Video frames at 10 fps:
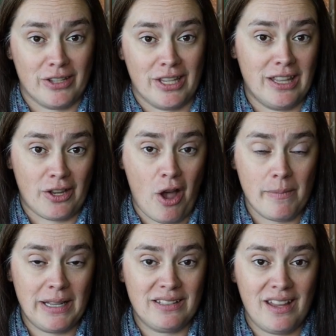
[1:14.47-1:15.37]
in the
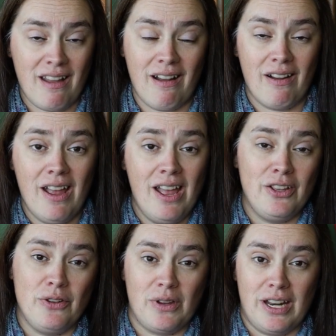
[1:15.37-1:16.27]
comments here.
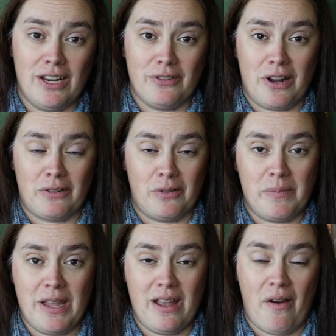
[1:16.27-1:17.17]
You can interact with
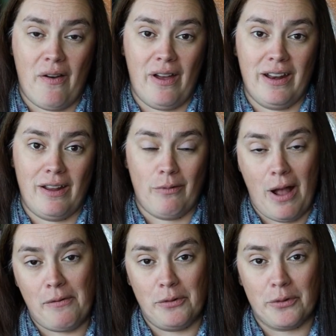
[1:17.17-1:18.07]
me on
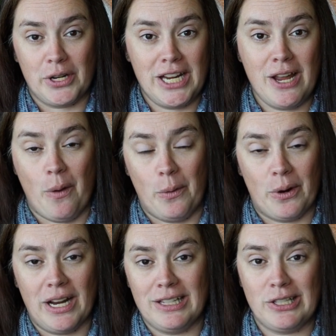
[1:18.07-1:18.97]
Ravelry
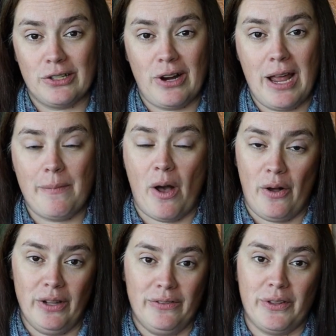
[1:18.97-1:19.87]
or Instagram.
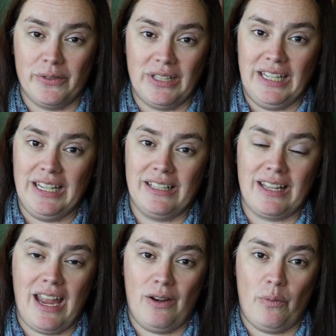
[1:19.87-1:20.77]
All of those links
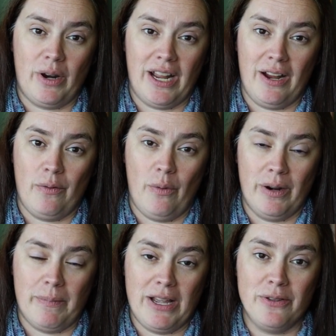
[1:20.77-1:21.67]
and what
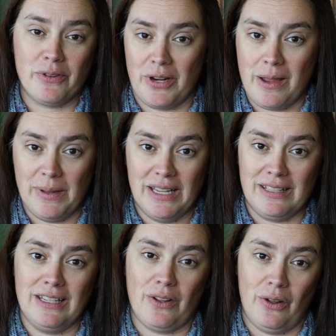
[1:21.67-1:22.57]
my username
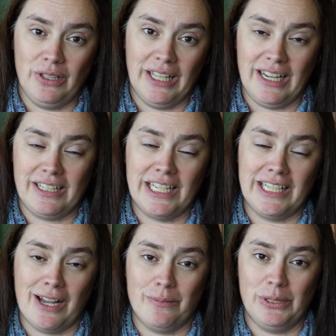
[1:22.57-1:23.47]
is all linked
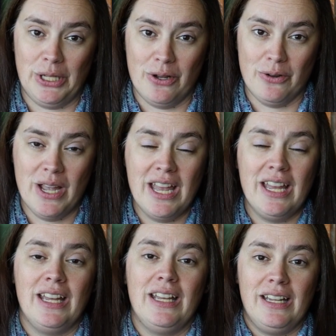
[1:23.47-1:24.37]
down below
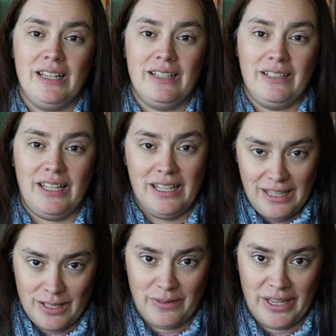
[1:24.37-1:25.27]
in
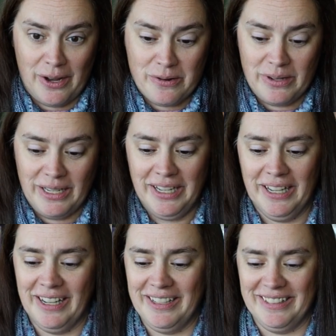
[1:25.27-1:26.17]
this video,
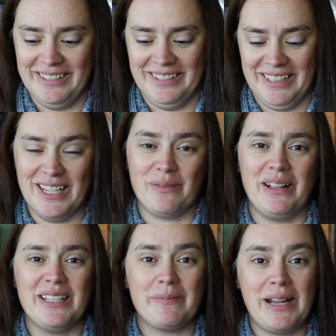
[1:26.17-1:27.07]
as
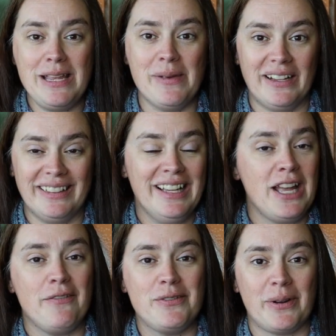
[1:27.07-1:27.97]
well as my email
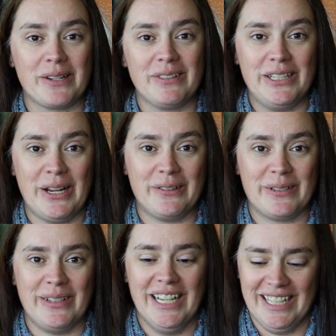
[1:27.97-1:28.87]
if you want to reach out to
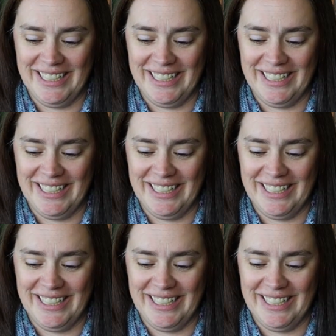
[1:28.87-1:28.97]
me.